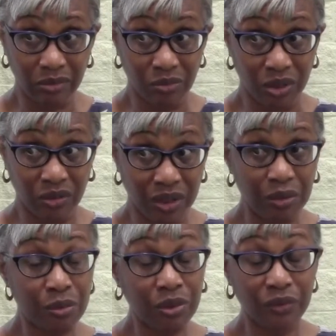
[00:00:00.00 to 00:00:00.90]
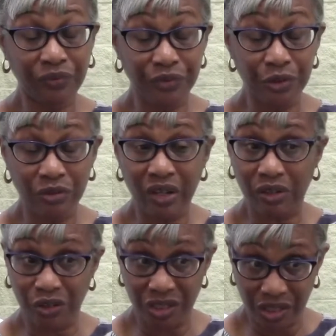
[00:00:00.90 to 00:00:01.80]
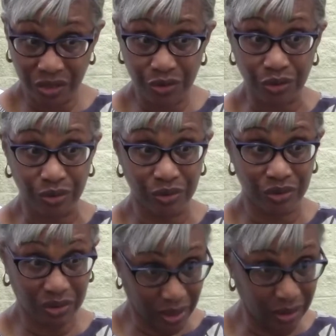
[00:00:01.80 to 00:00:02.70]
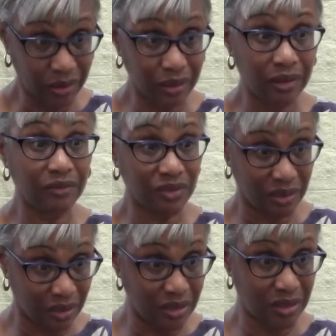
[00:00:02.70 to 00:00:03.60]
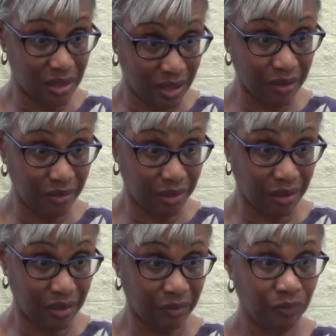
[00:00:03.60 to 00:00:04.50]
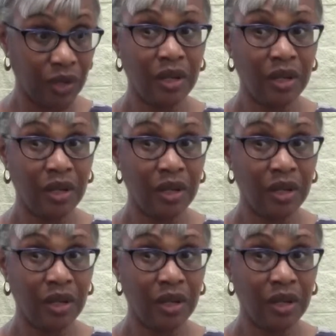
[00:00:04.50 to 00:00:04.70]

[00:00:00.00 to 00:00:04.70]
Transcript: there were a few of our teachers that lived in this area,